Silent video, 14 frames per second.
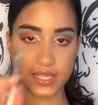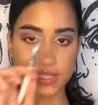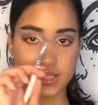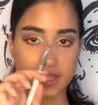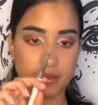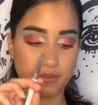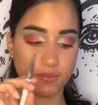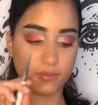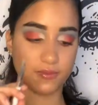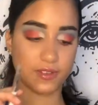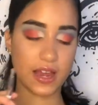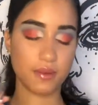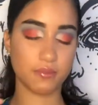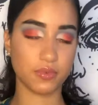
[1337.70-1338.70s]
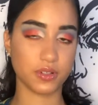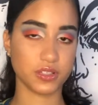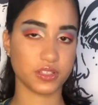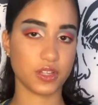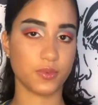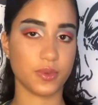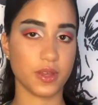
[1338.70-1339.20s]
same flat brush
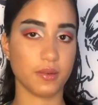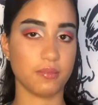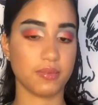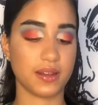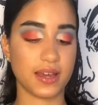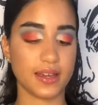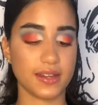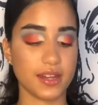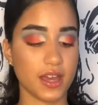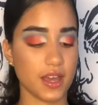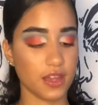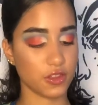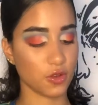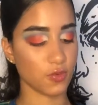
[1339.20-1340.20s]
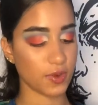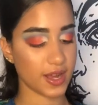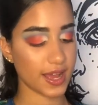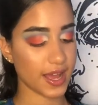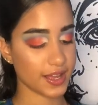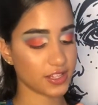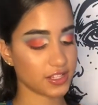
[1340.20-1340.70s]
that we applied the white
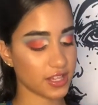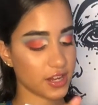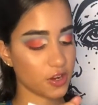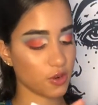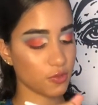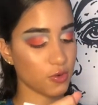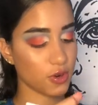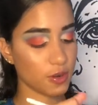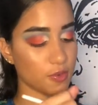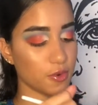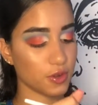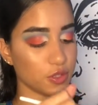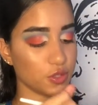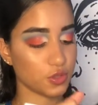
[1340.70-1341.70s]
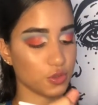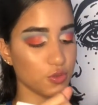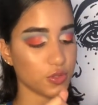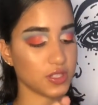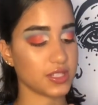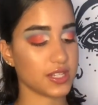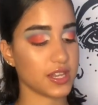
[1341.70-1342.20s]
eyeshadow, what I'm going to do
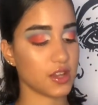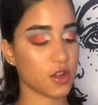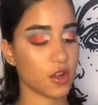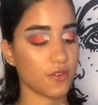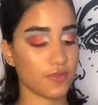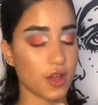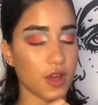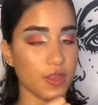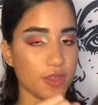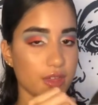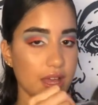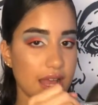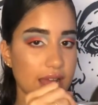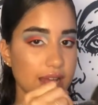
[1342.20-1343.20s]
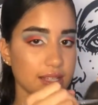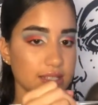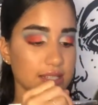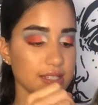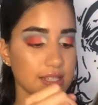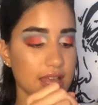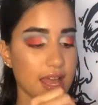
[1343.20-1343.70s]
is take off the
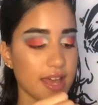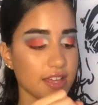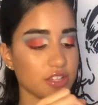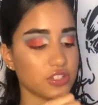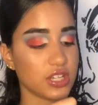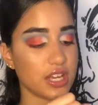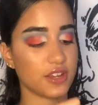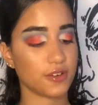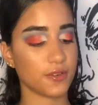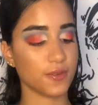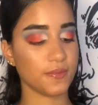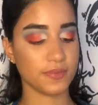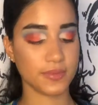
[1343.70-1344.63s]
excess eyeshadow,